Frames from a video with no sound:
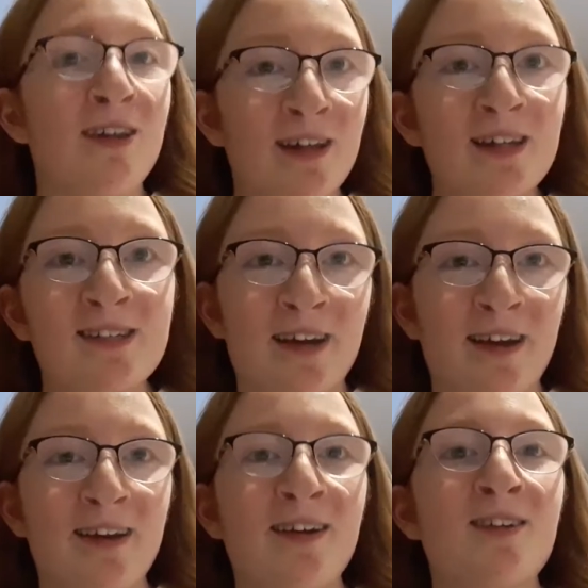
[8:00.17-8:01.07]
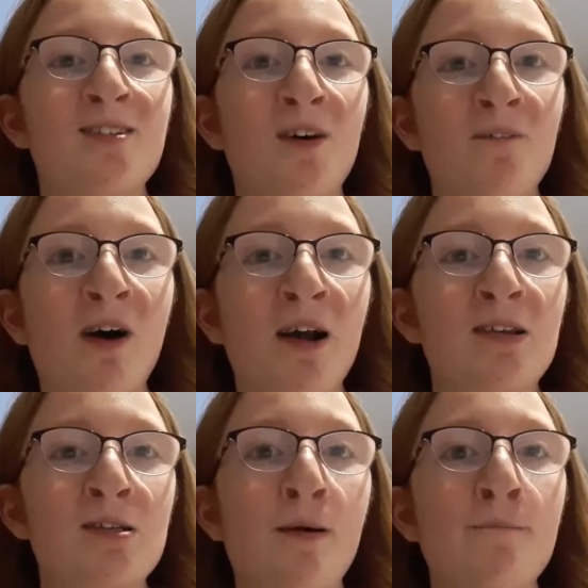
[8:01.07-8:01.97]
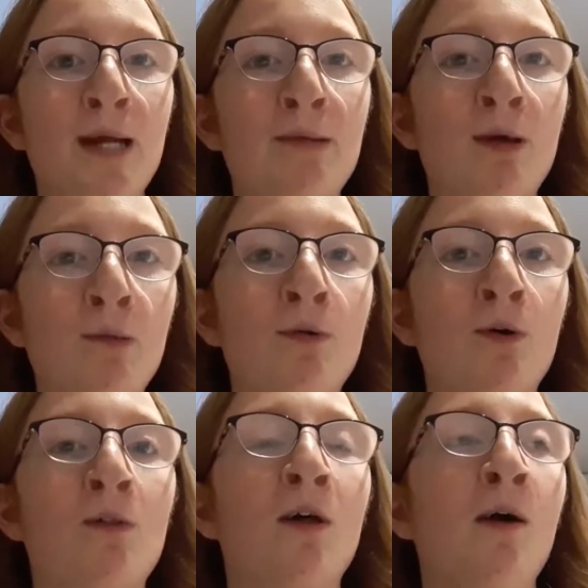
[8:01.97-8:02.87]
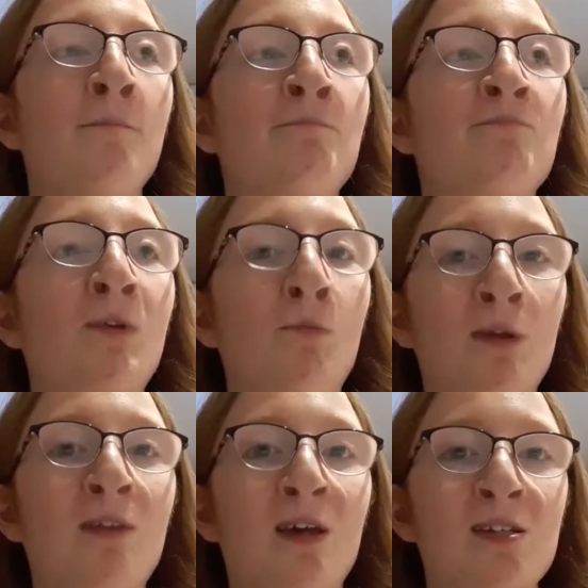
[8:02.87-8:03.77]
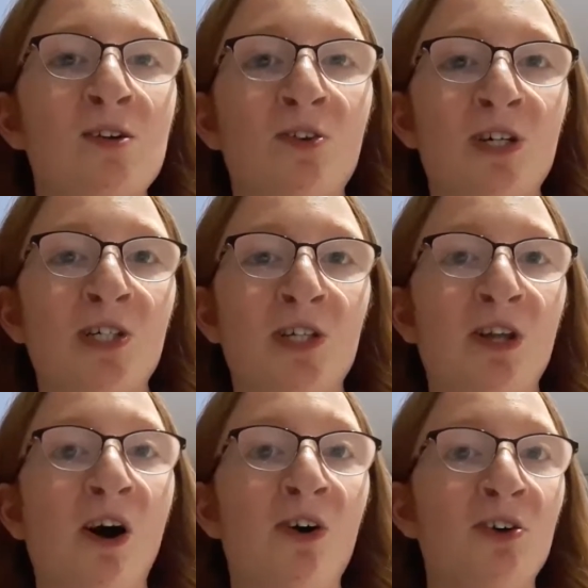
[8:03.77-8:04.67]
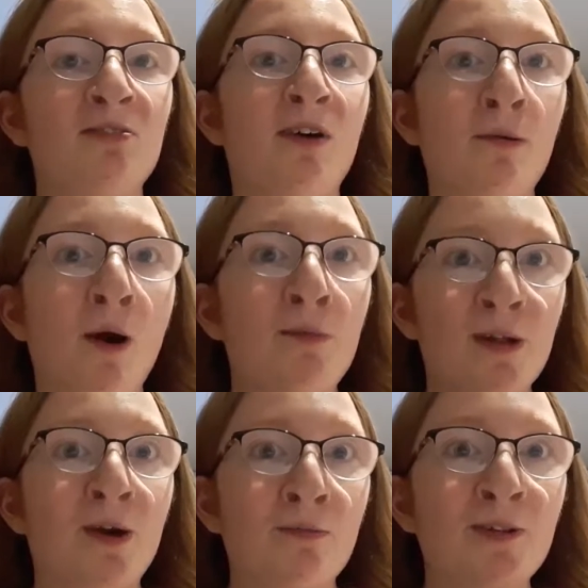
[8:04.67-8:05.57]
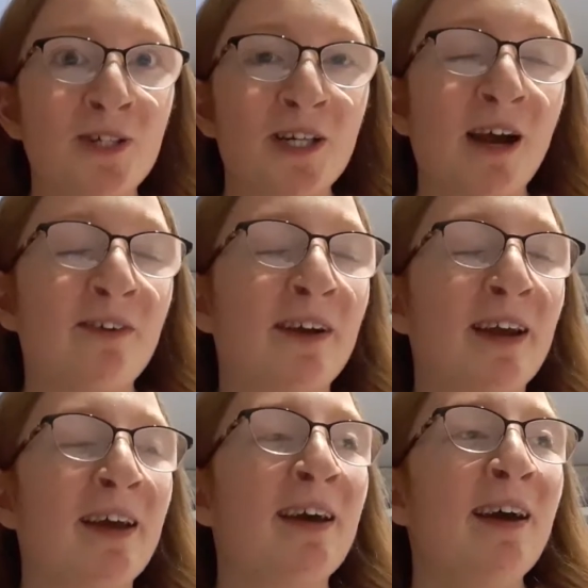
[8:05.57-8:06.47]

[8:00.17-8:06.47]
easy to find many people with this condition that are opening up and sharing it.